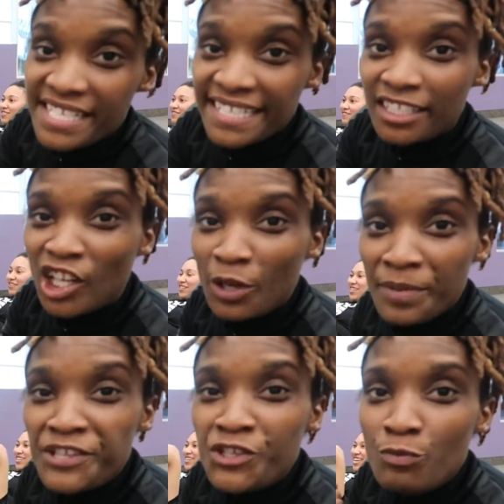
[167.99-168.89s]
getting a little
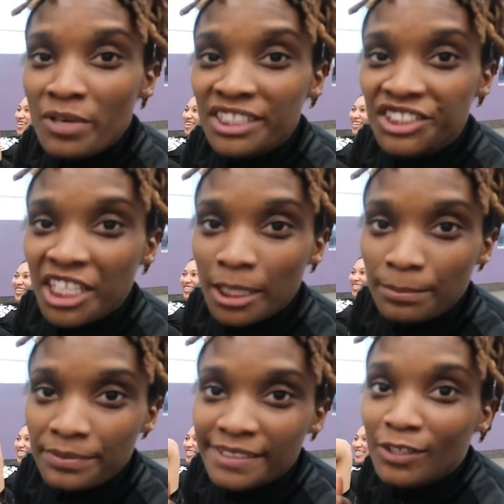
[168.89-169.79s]
bit too much
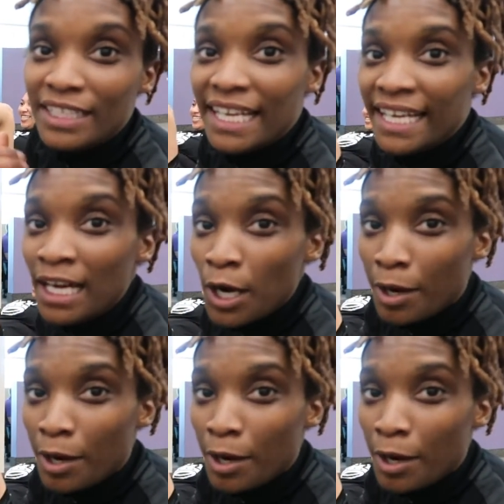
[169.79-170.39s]
depth so that